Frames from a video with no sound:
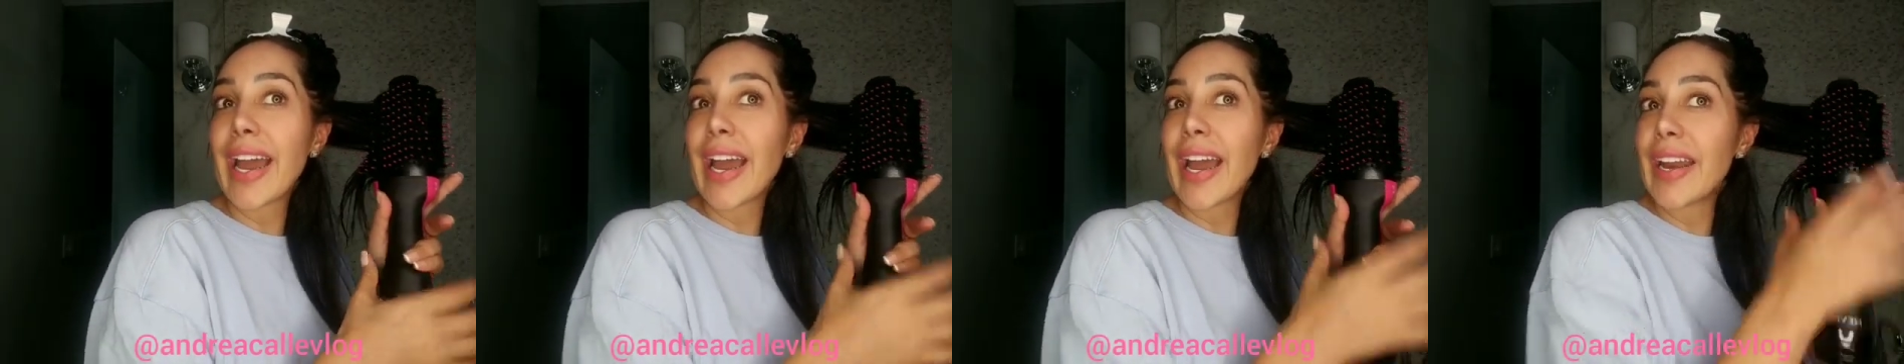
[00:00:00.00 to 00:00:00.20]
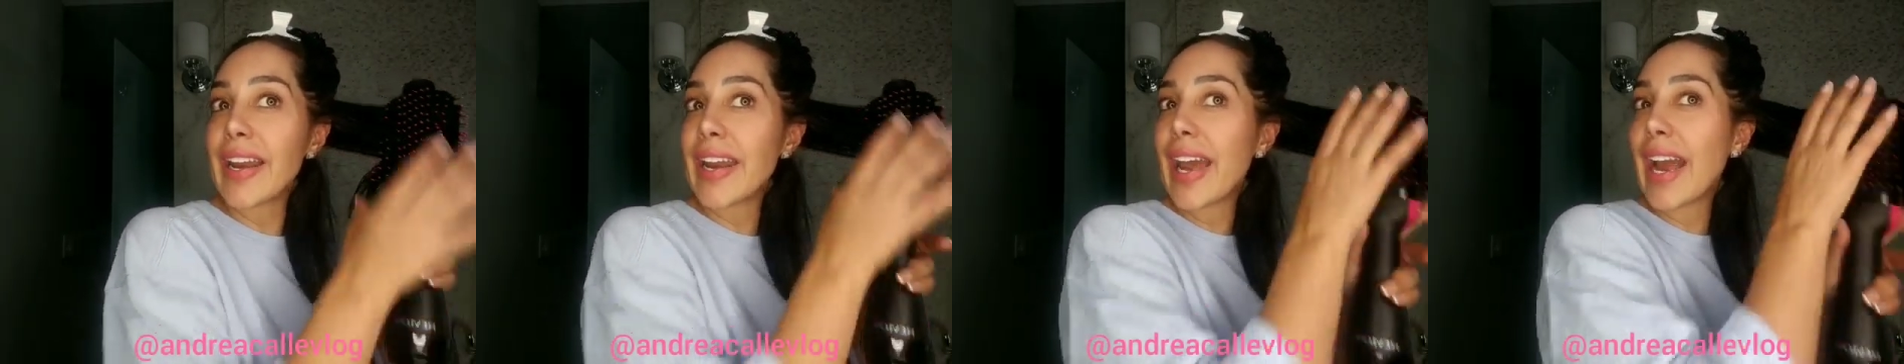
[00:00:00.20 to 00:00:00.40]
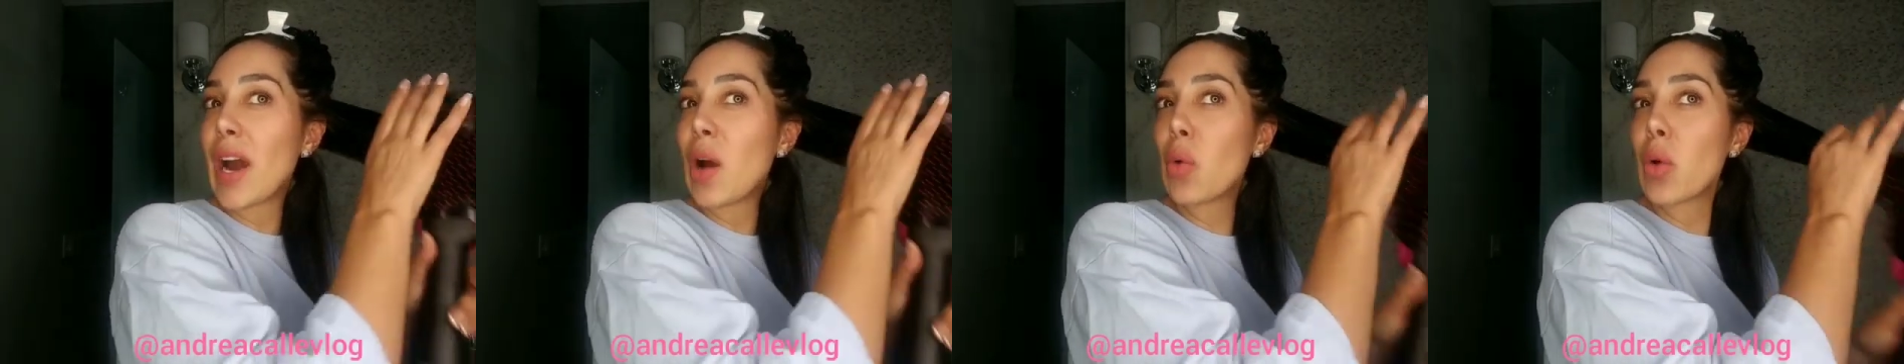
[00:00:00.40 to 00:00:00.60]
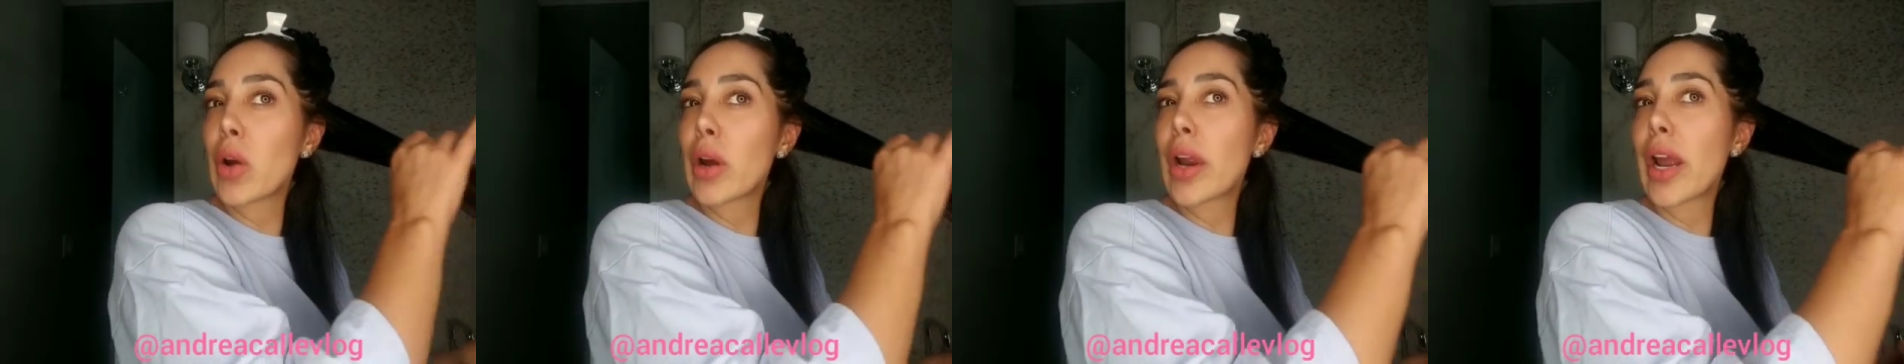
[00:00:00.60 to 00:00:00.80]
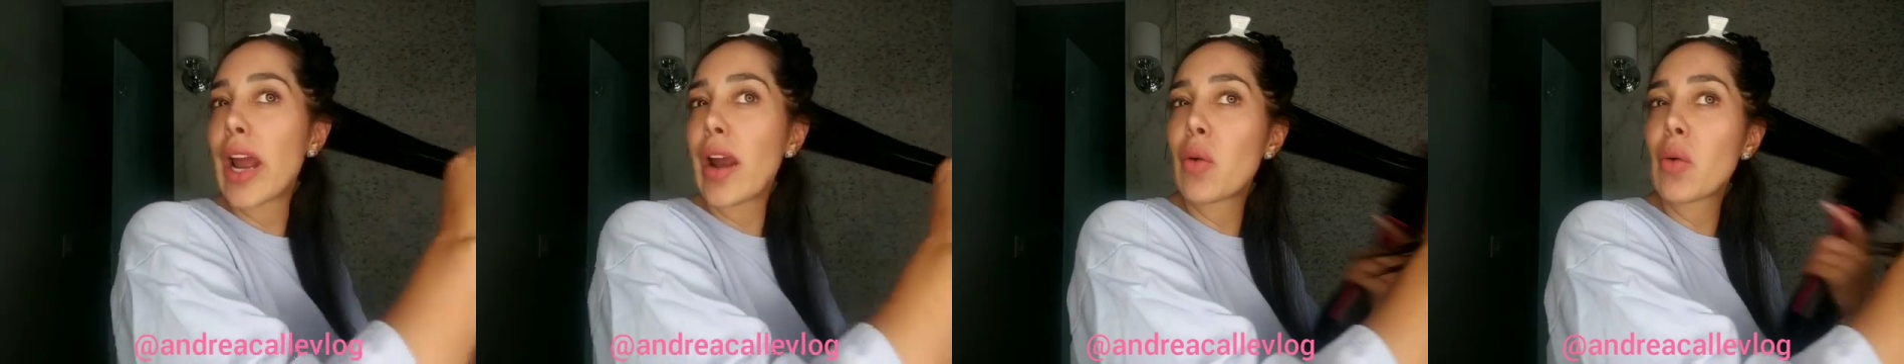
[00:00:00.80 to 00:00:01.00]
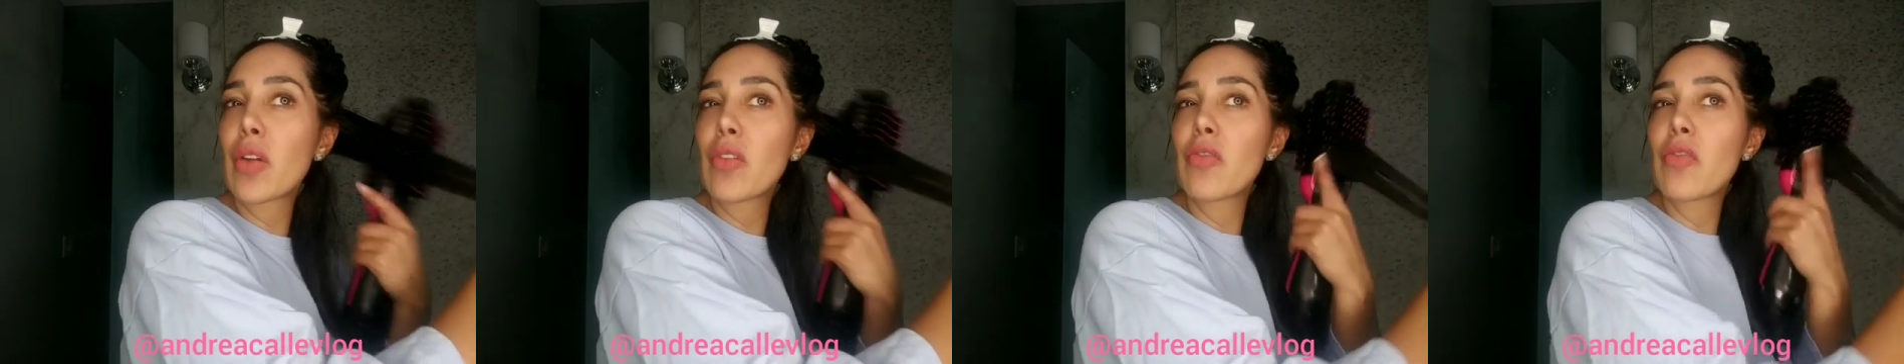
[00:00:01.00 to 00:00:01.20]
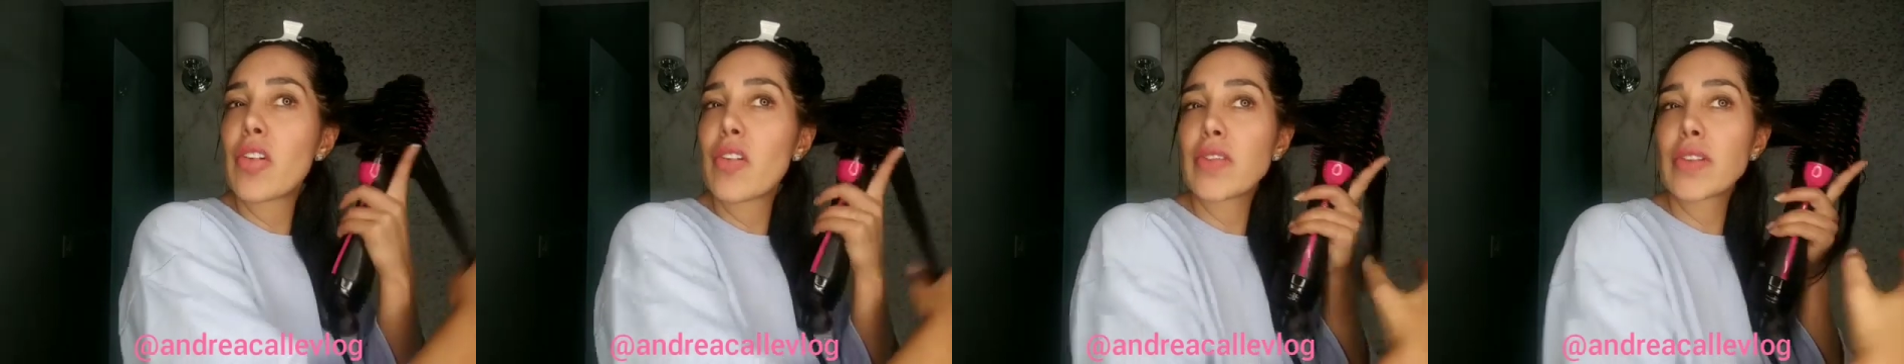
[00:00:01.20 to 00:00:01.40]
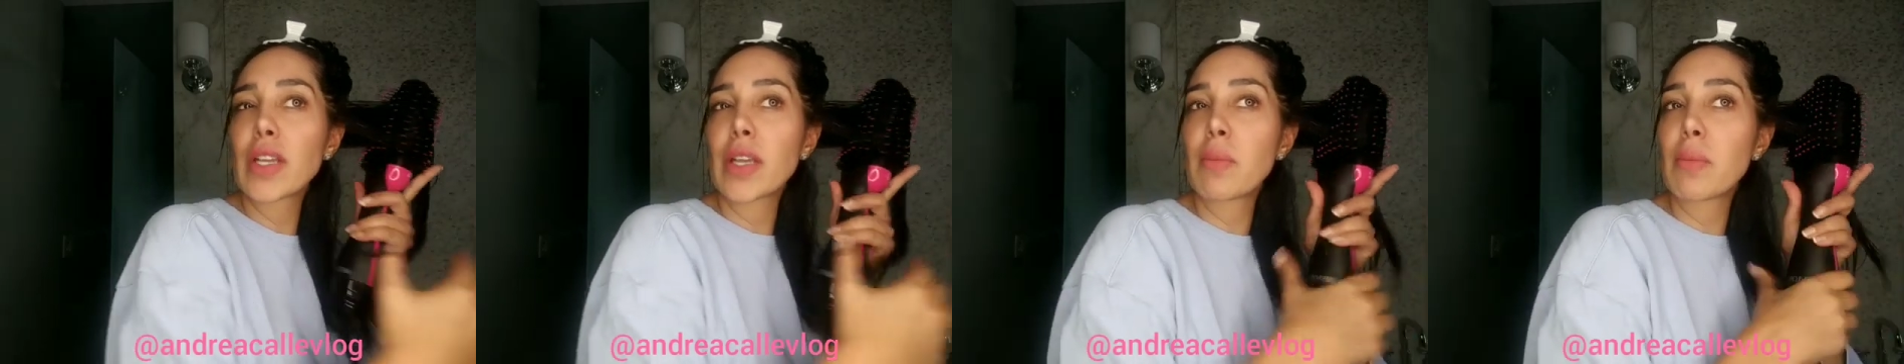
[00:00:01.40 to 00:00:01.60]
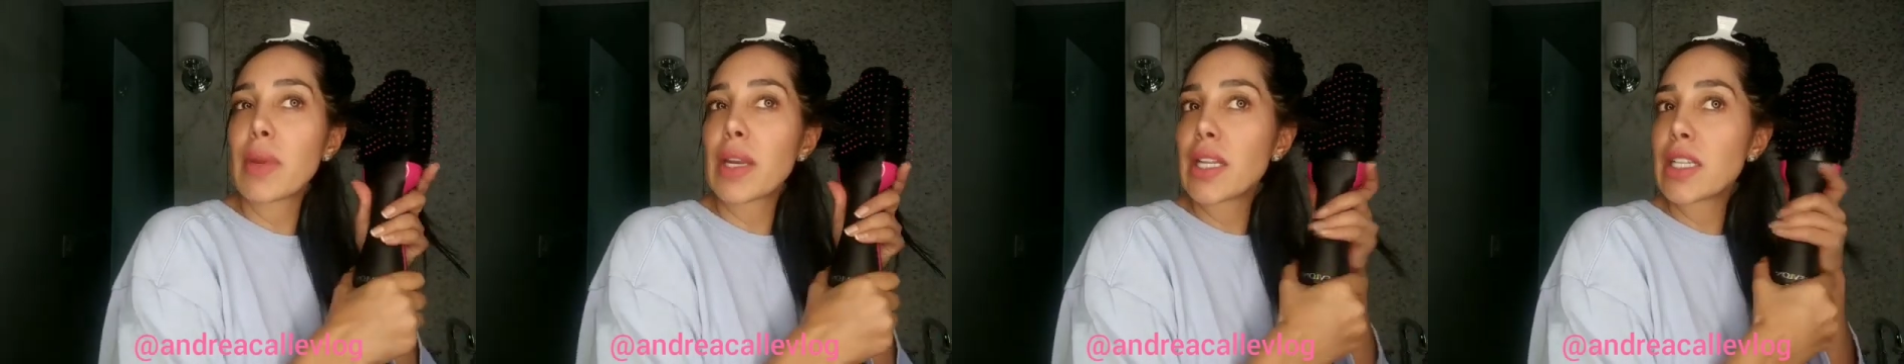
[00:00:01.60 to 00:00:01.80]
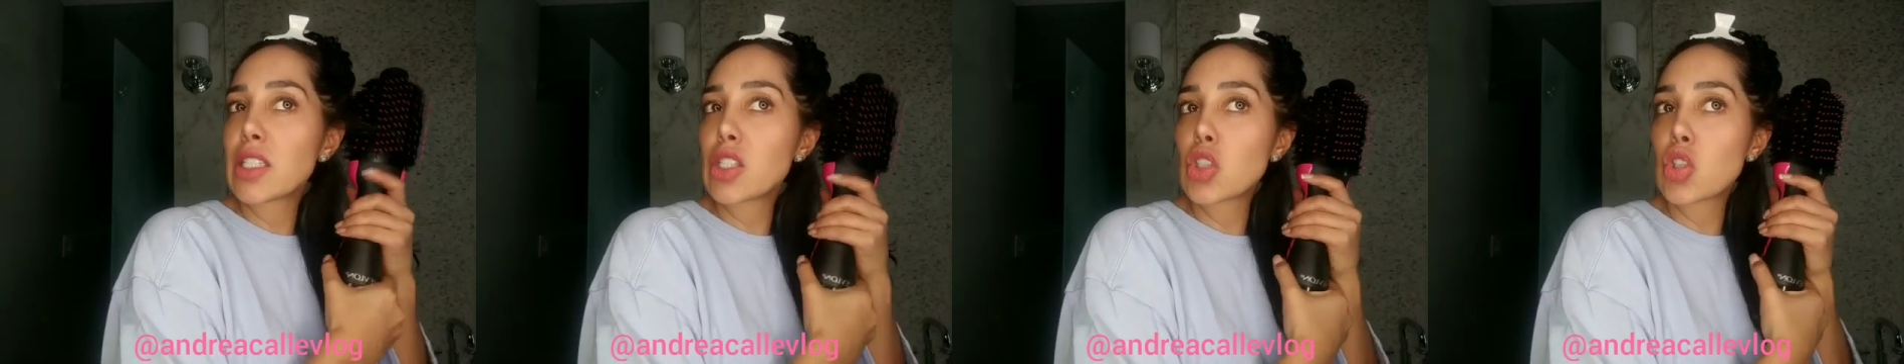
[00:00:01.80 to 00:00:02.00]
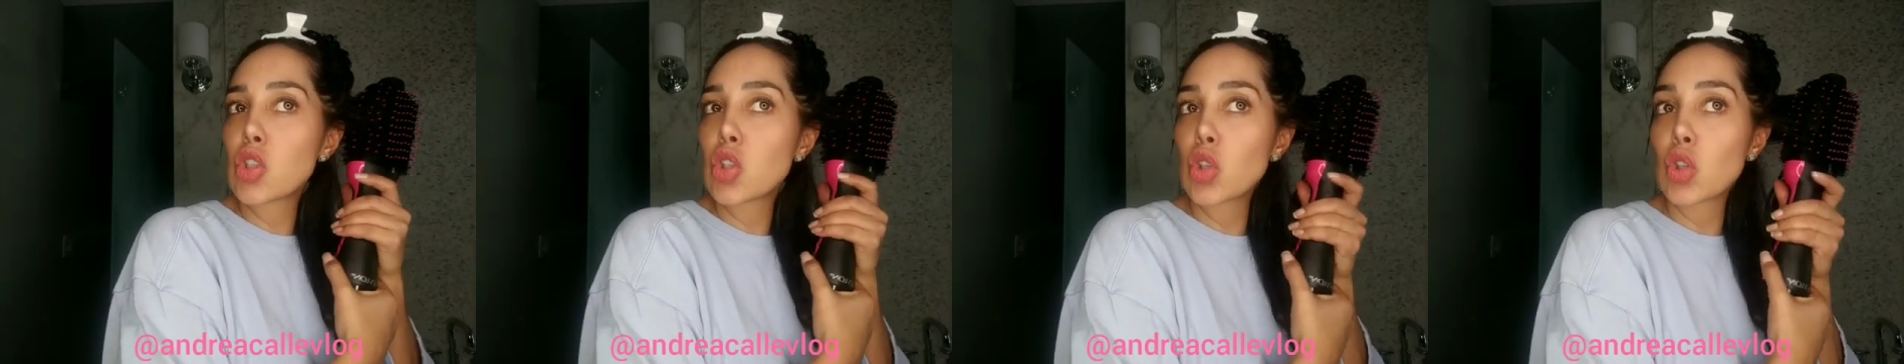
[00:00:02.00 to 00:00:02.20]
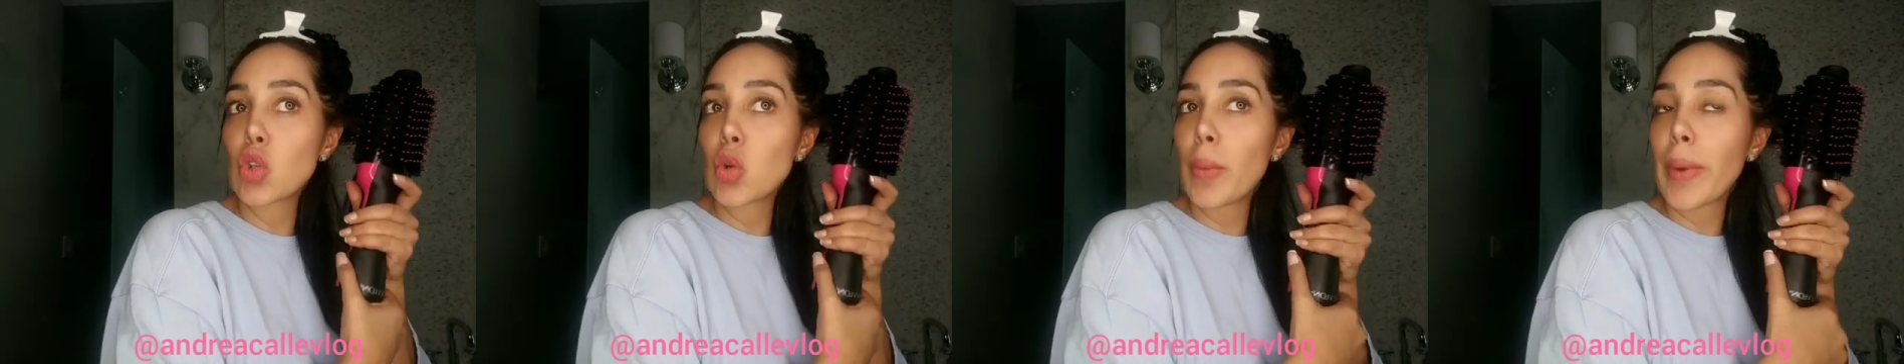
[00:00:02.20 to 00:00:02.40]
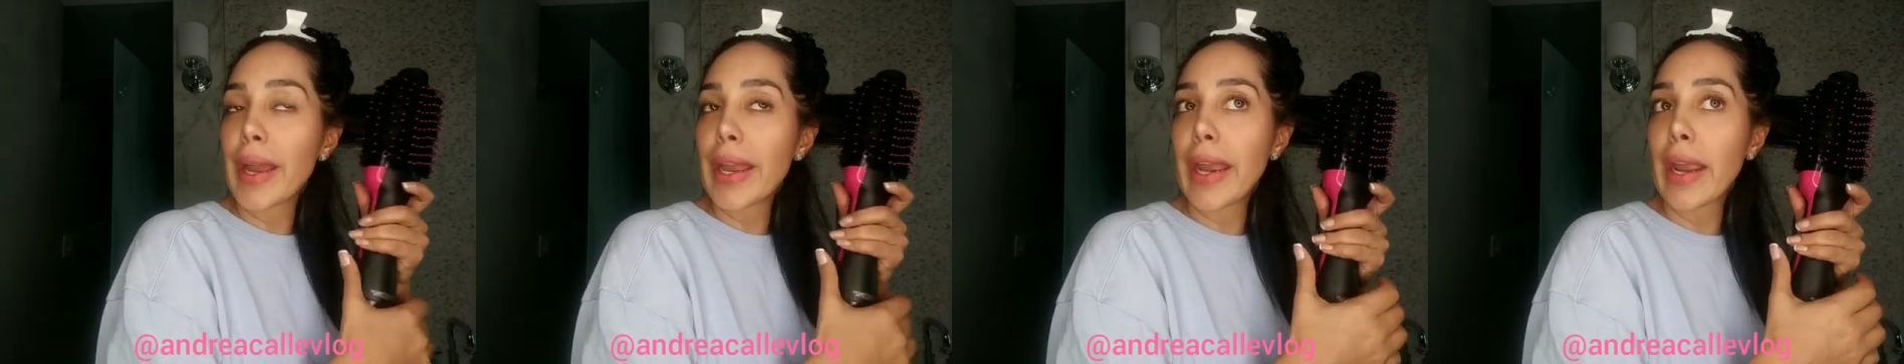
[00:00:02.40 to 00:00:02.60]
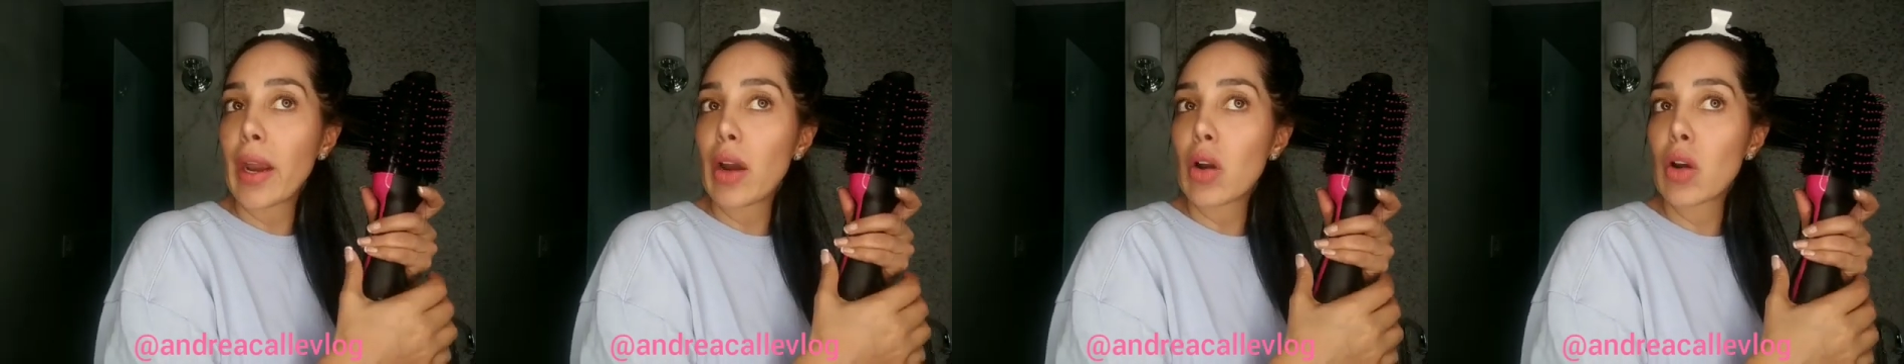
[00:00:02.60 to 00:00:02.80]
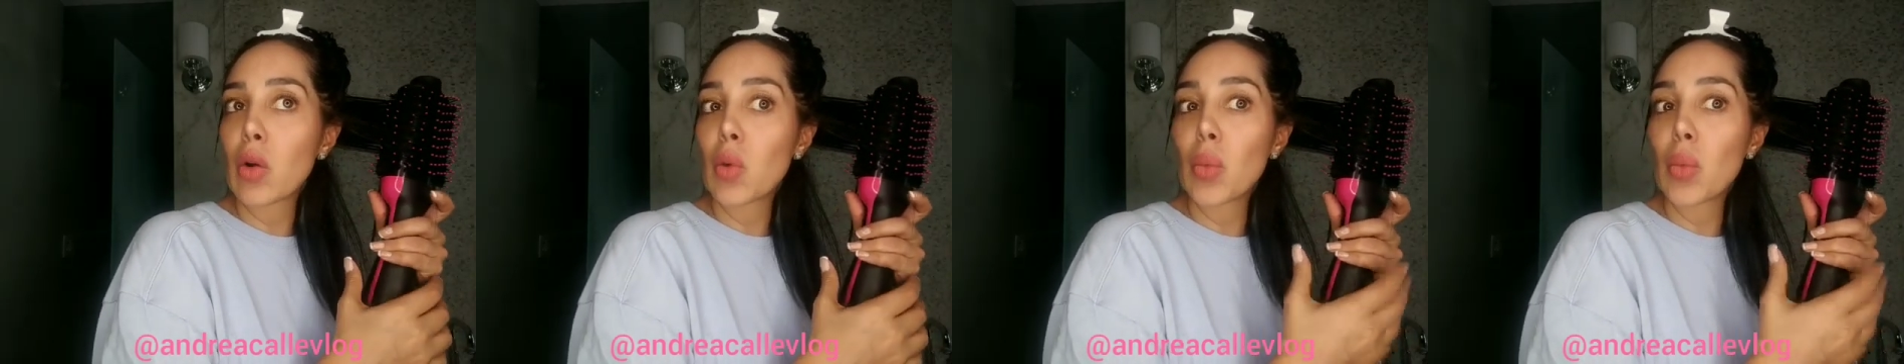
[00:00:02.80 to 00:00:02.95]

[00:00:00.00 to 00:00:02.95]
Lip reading: an hour and 15 minutes to do my hair.